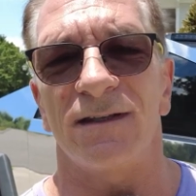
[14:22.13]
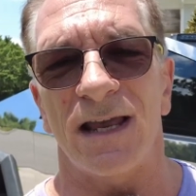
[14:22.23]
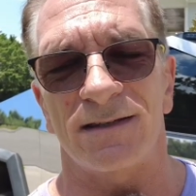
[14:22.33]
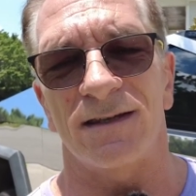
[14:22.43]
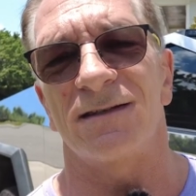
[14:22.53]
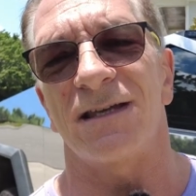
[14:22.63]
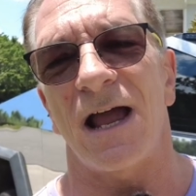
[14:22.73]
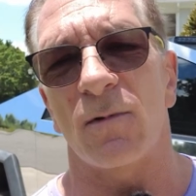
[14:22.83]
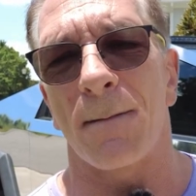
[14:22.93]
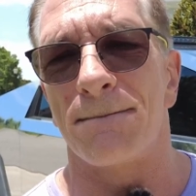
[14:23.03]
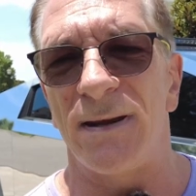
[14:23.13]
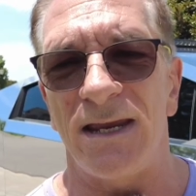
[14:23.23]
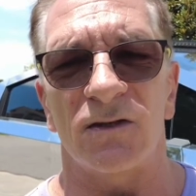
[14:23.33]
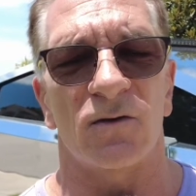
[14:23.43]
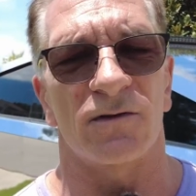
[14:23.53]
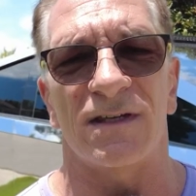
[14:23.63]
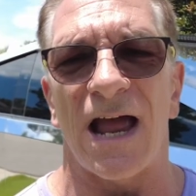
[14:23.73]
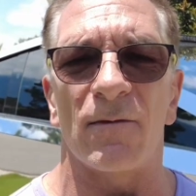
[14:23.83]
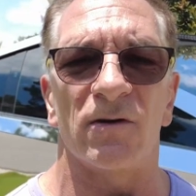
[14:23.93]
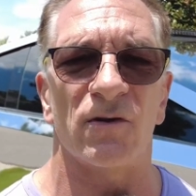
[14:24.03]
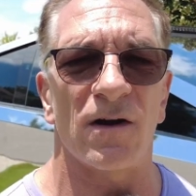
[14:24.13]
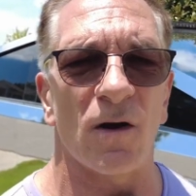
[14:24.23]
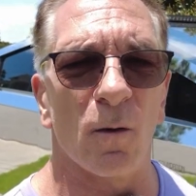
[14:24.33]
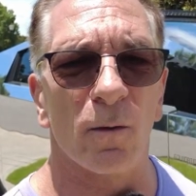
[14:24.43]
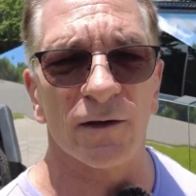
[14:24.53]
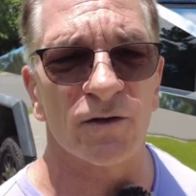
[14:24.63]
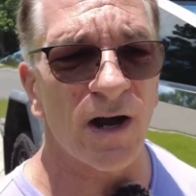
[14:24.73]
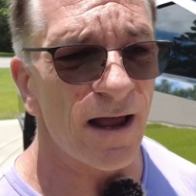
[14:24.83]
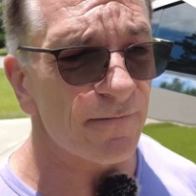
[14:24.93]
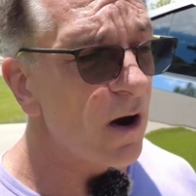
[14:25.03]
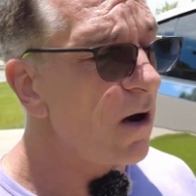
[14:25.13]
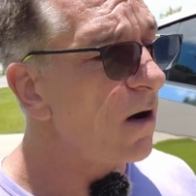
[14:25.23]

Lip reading: Tesla Cyberbeast or Cybertruck all-wheel drive,